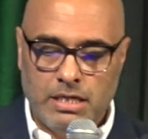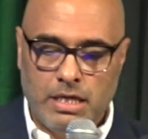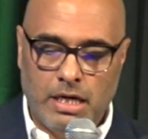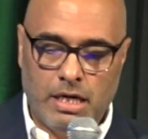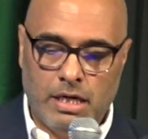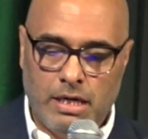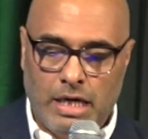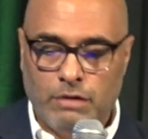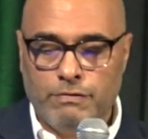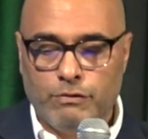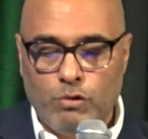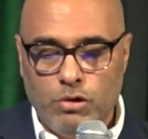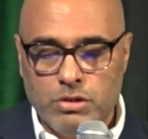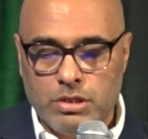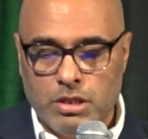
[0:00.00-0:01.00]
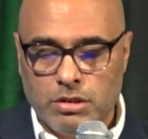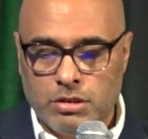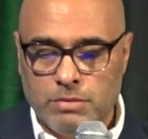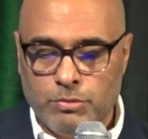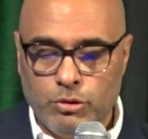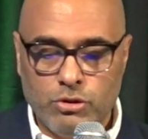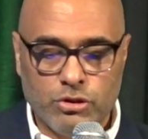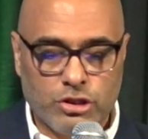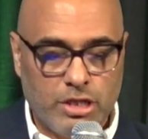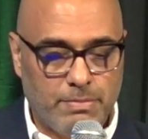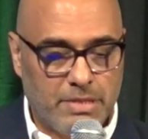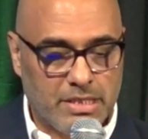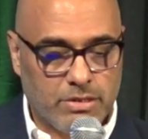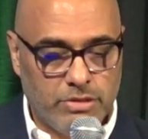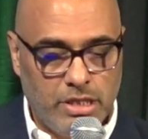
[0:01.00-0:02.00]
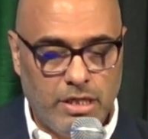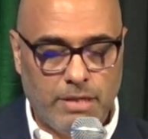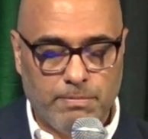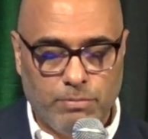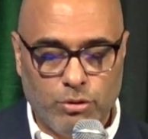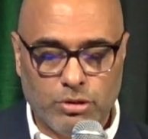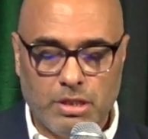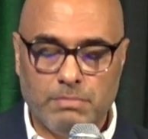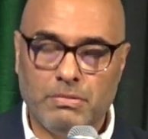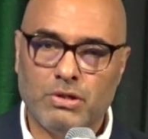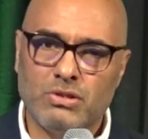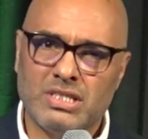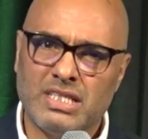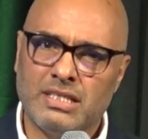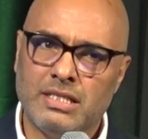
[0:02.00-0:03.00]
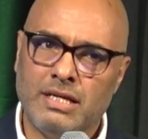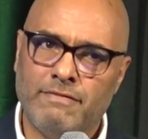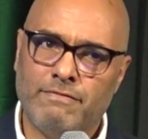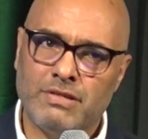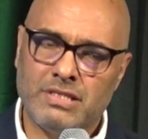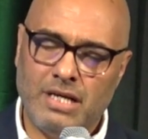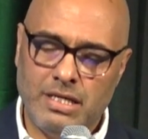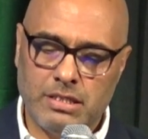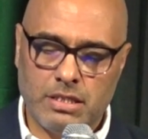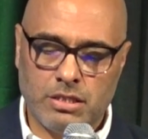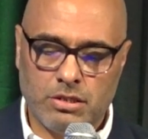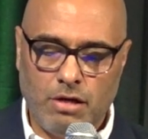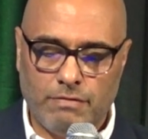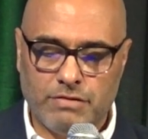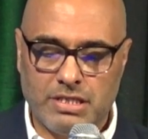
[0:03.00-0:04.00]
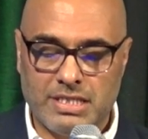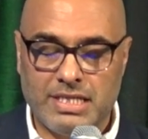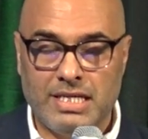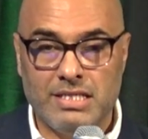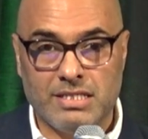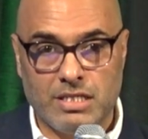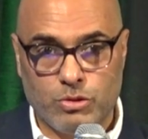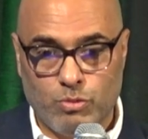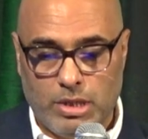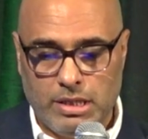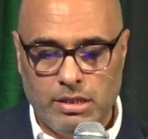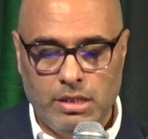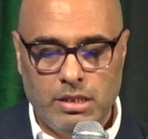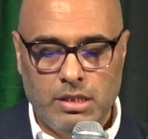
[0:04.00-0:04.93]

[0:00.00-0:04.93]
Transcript: And of course, entrepreneurship is really important because it emphasizes soft skills as well.